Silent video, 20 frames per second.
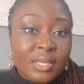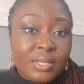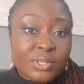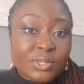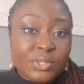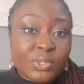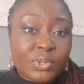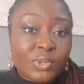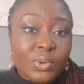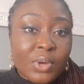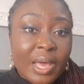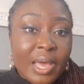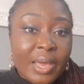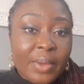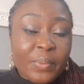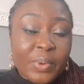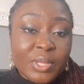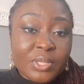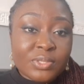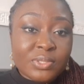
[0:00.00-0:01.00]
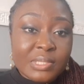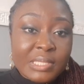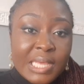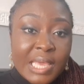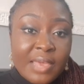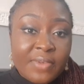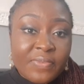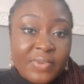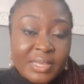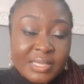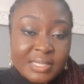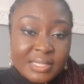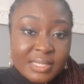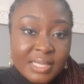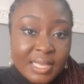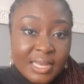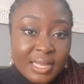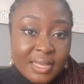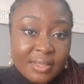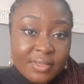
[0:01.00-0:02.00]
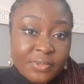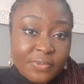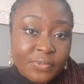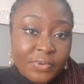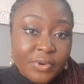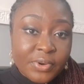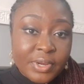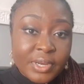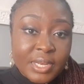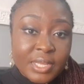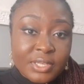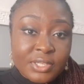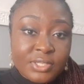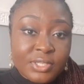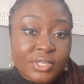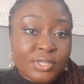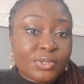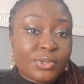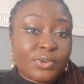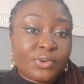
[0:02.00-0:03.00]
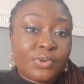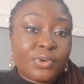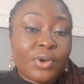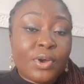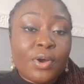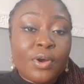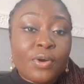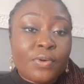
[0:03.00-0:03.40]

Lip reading: So I went to the FX teller, the foreign exchange or